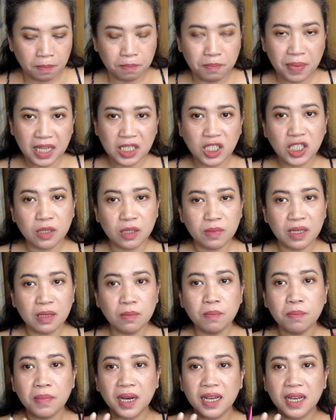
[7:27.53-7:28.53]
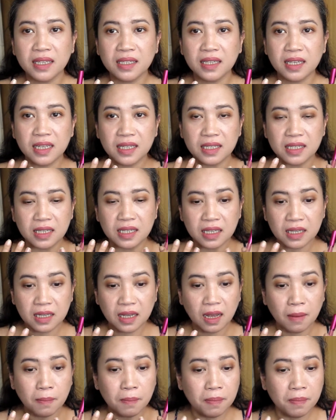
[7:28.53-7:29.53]
Benjamin, but it
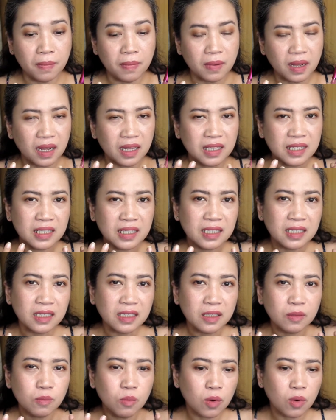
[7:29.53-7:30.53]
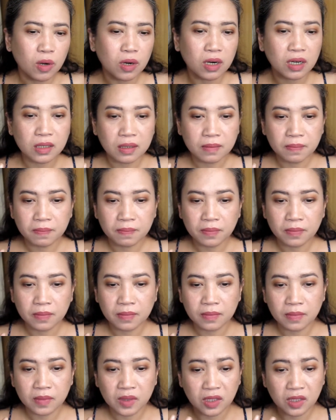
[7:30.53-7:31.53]
a little more
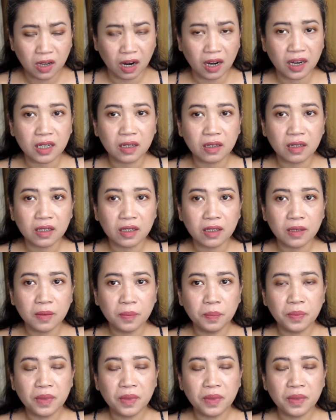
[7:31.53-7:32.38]
darker.